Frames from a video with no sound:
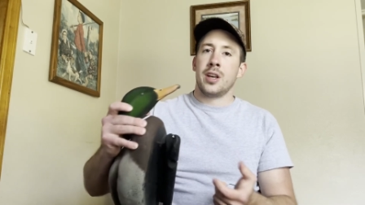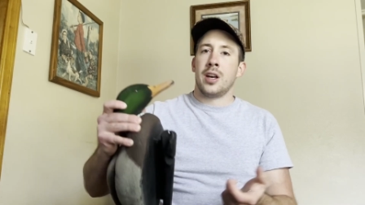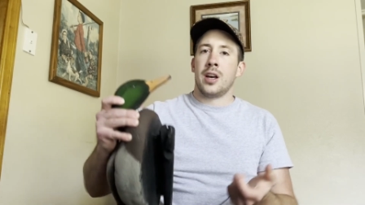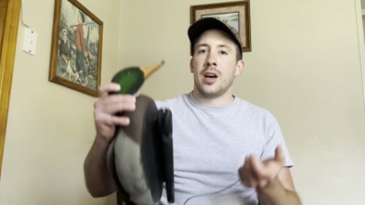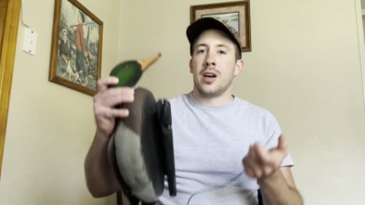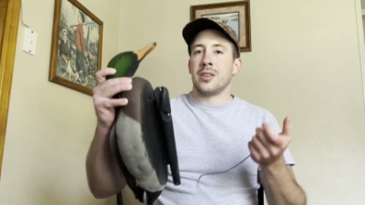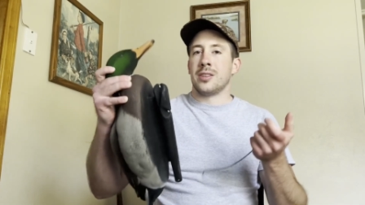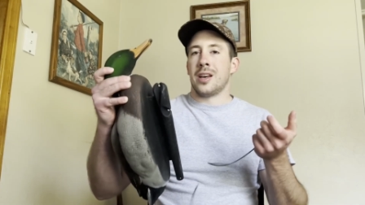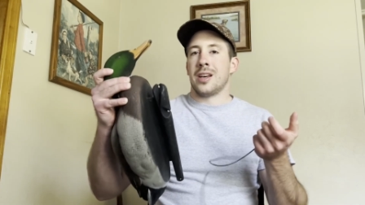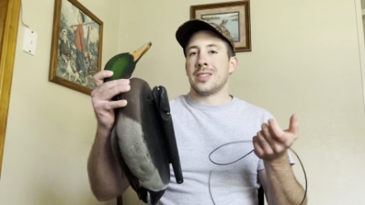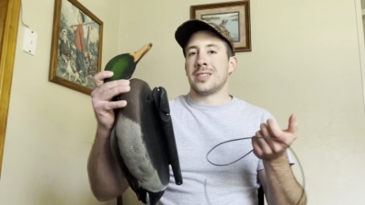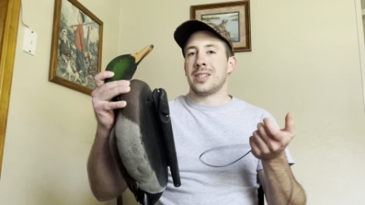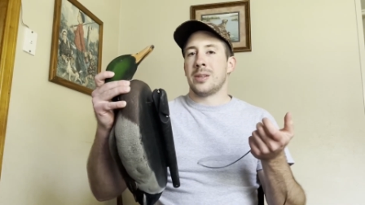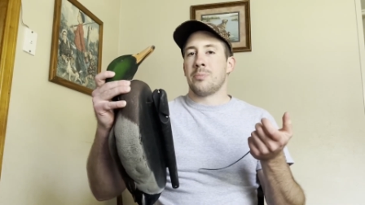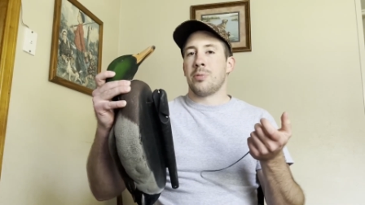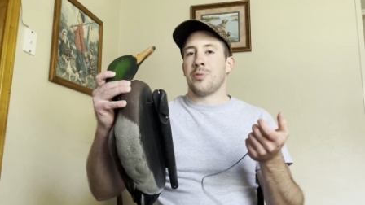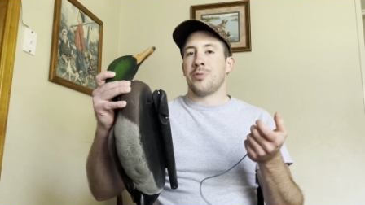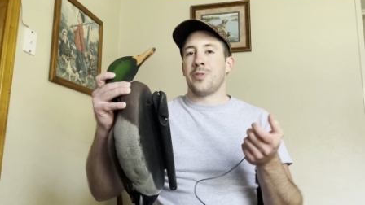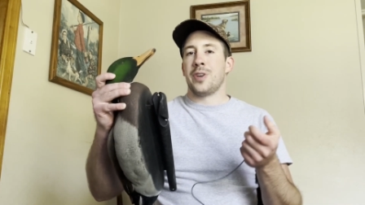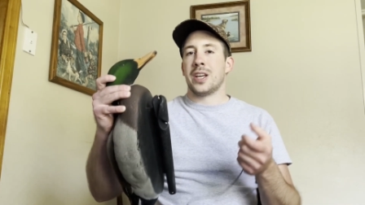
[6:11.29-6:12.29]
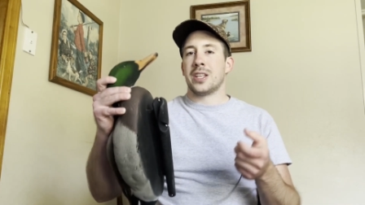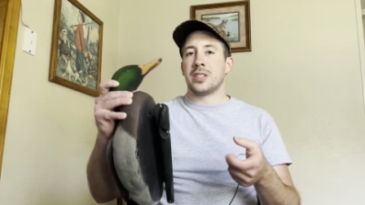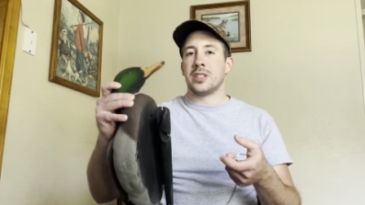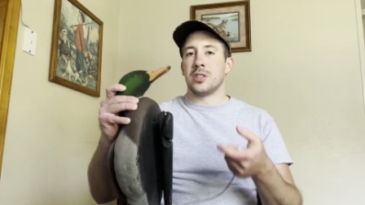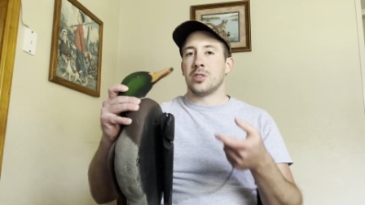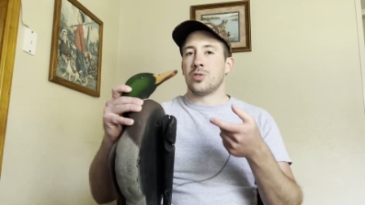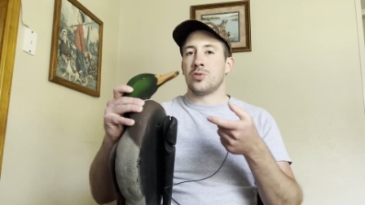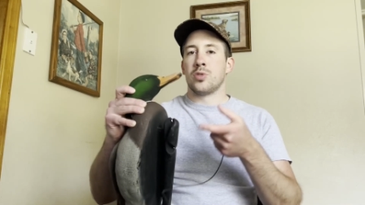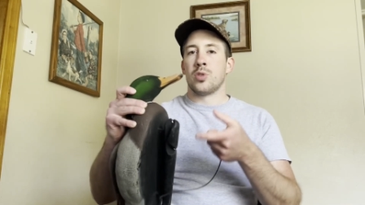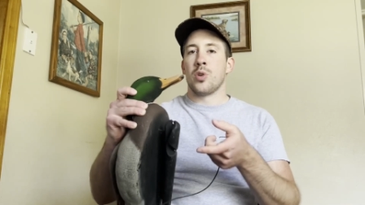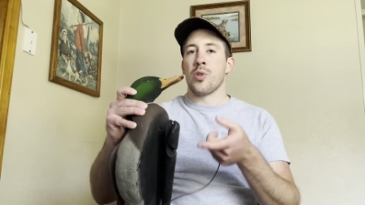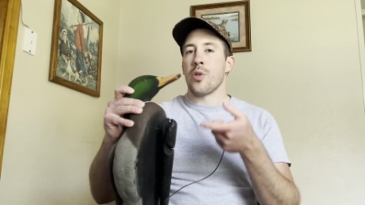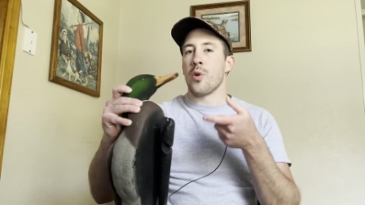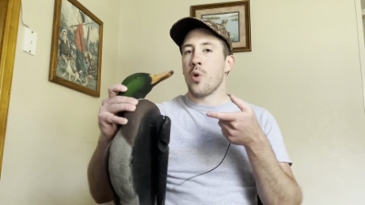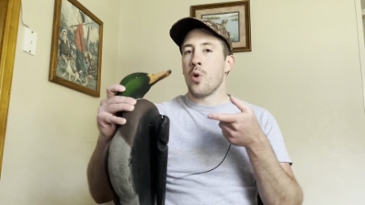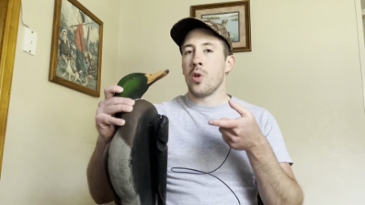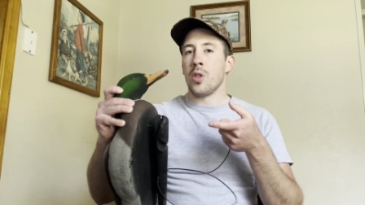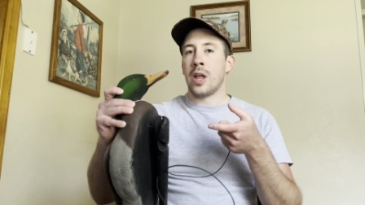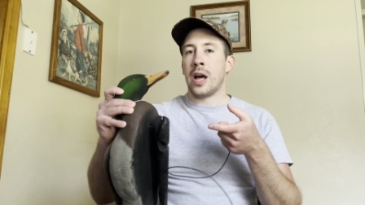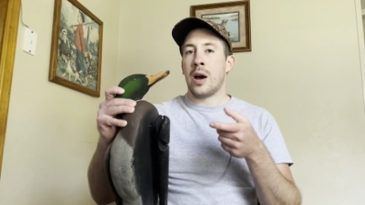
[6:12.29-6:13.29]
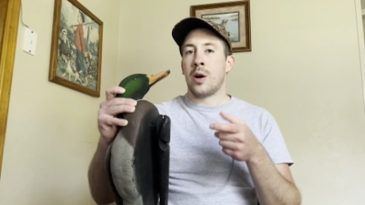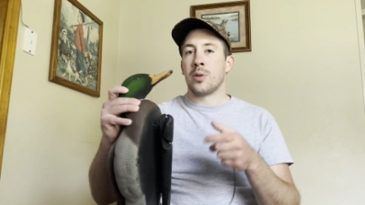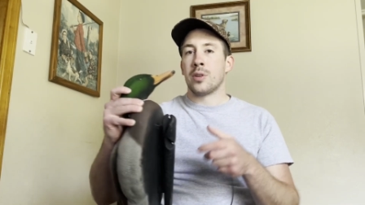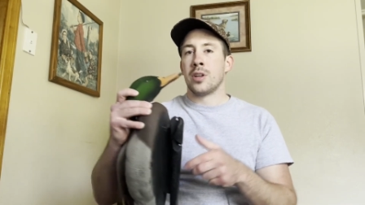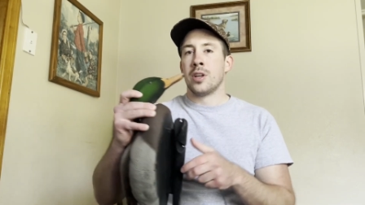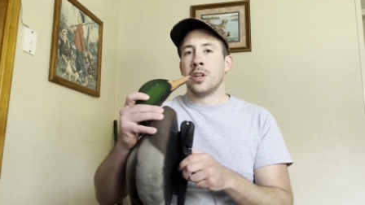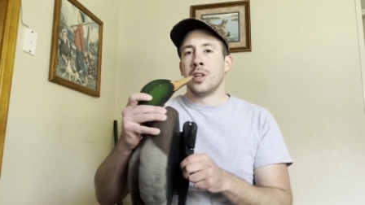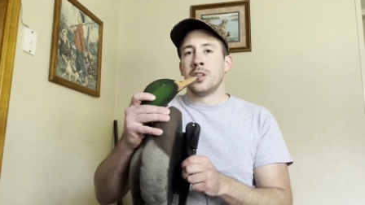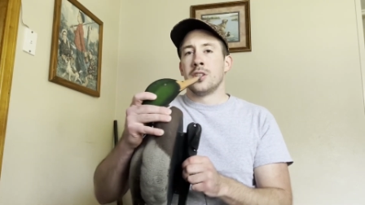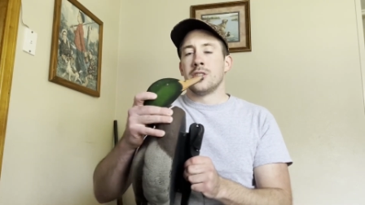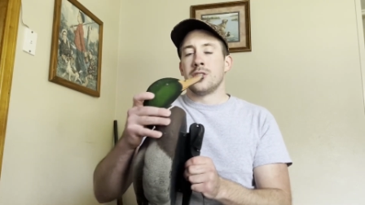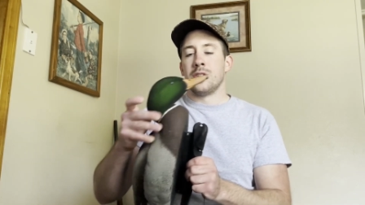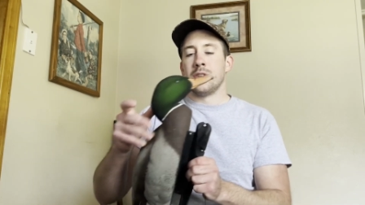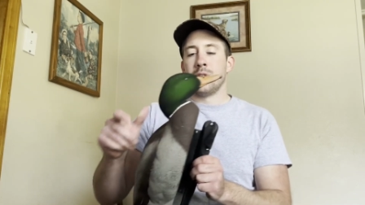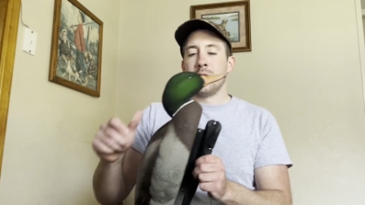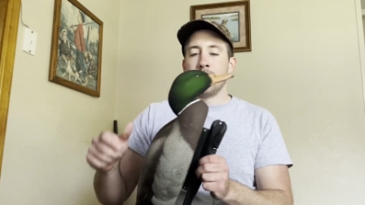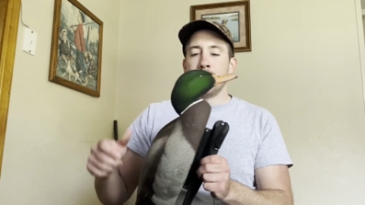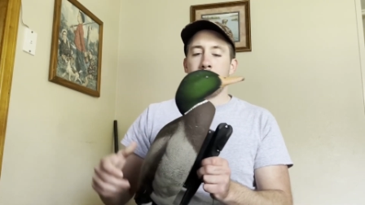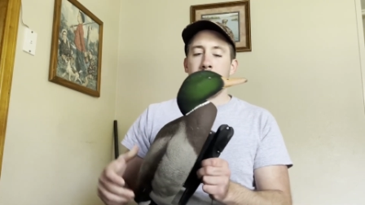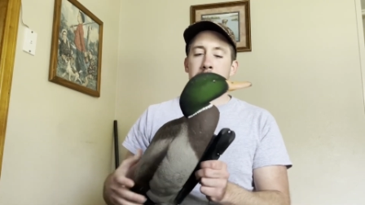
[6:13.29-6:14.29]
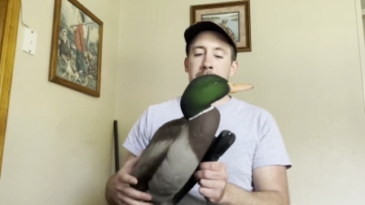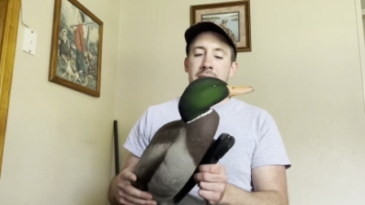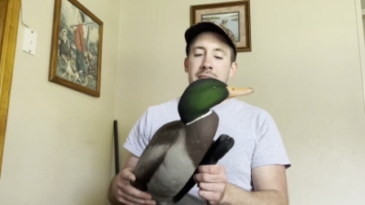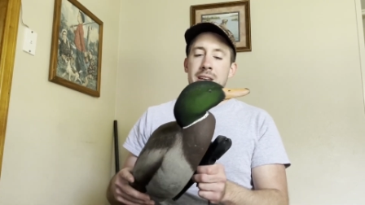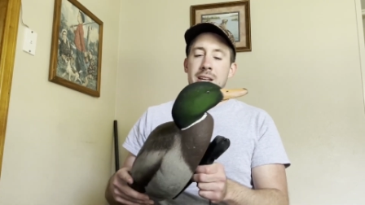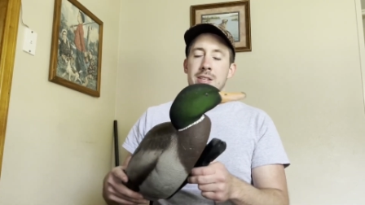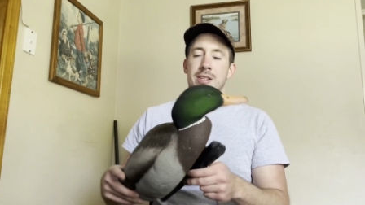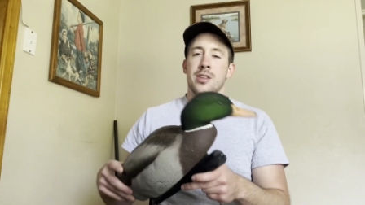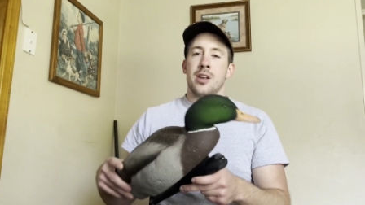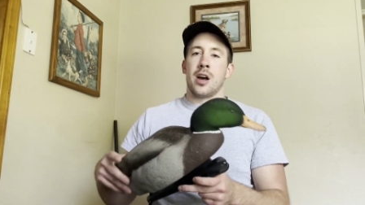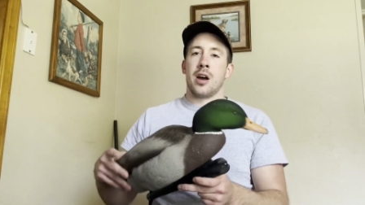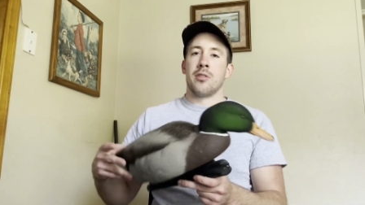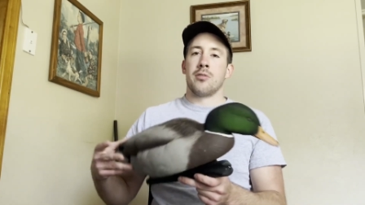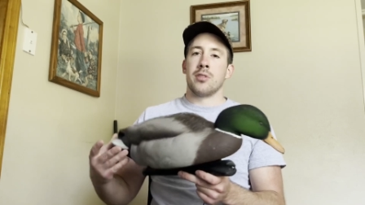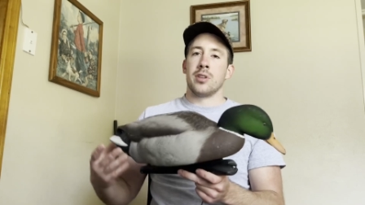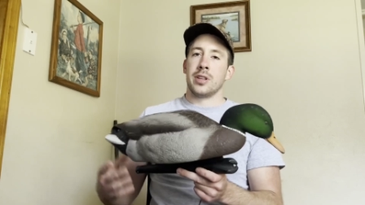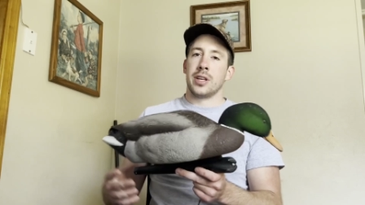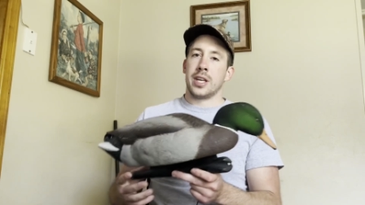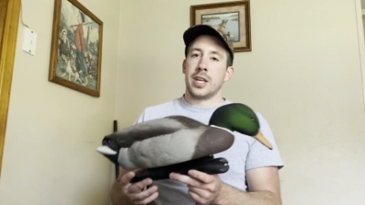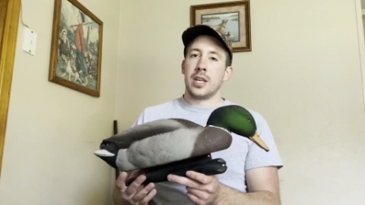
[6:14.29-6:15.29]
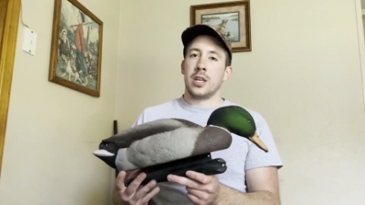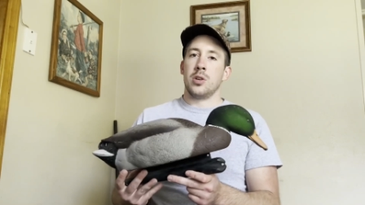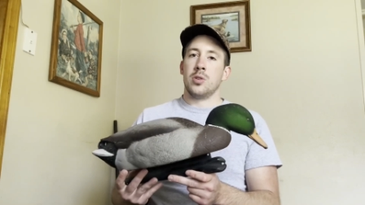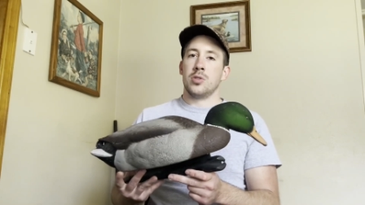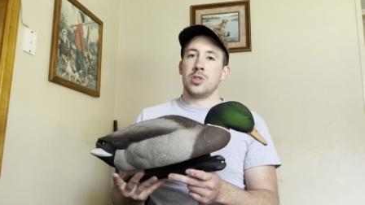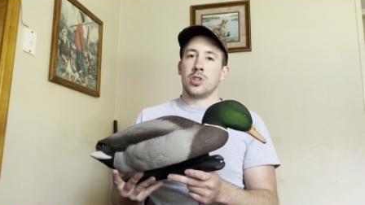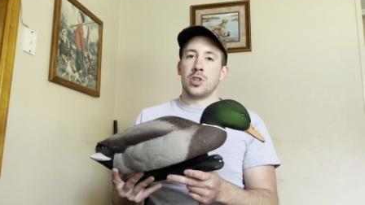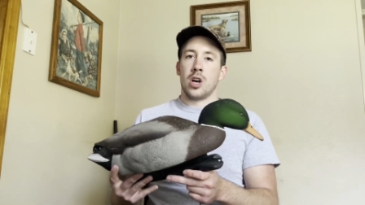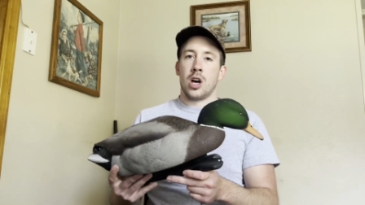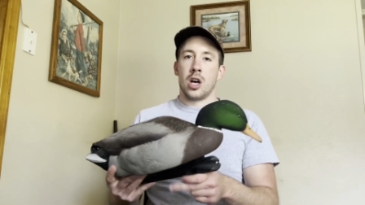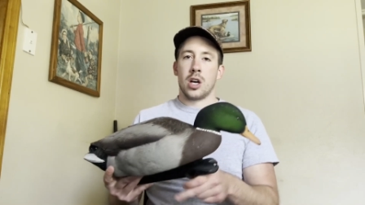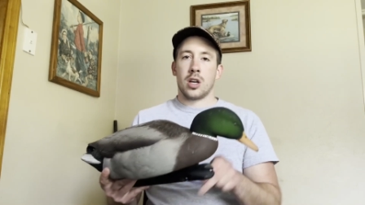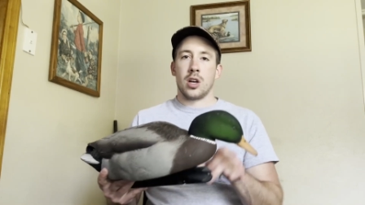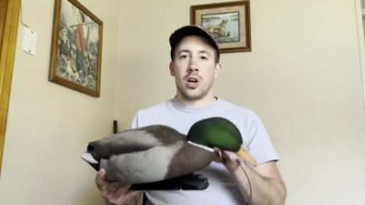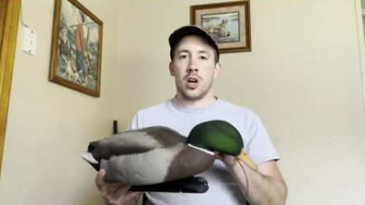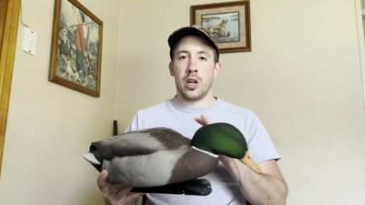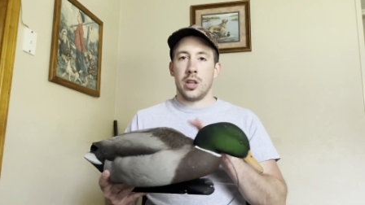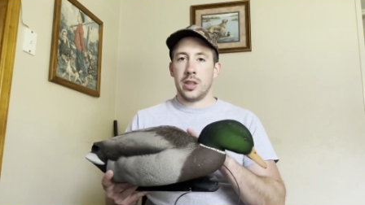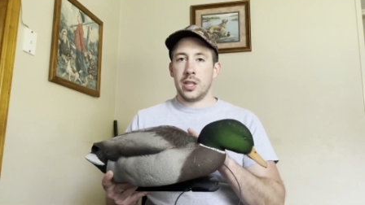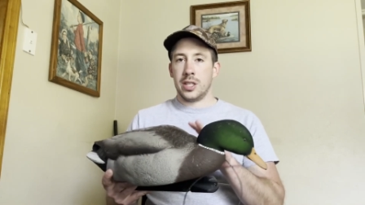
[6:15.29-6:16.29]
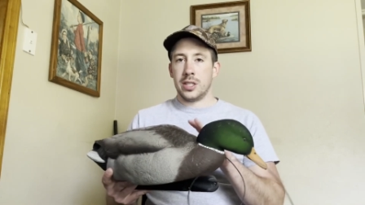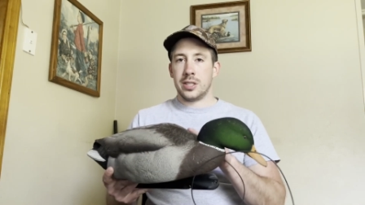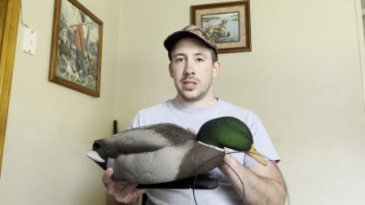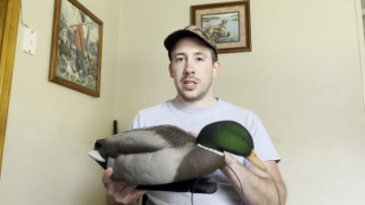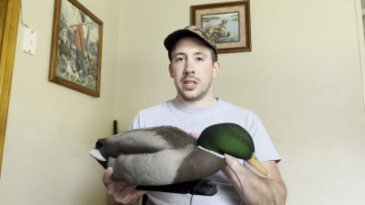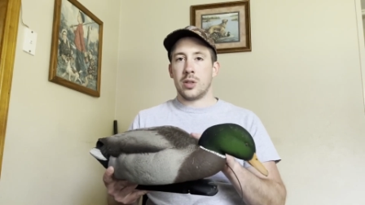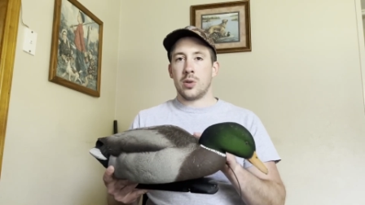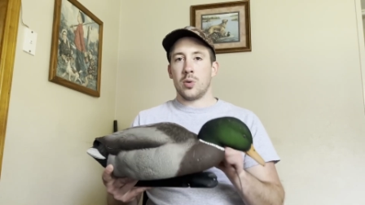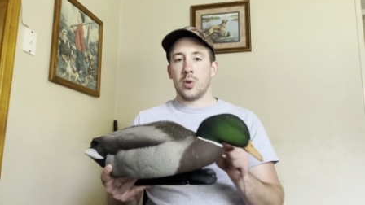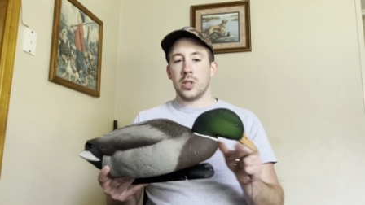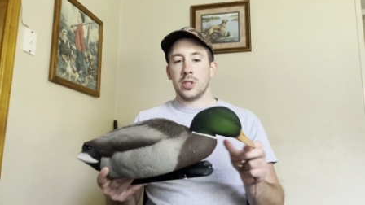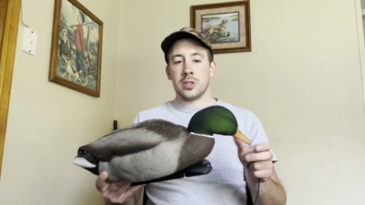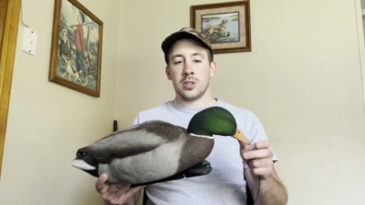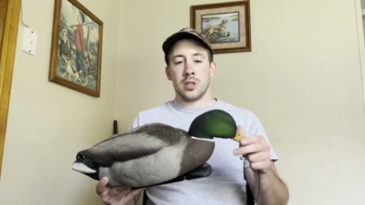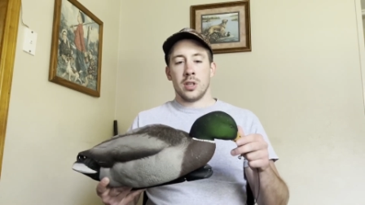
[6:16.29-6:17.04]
A simple fix is drill the hole out. So I mean, that's not really a huge knock on these decoys.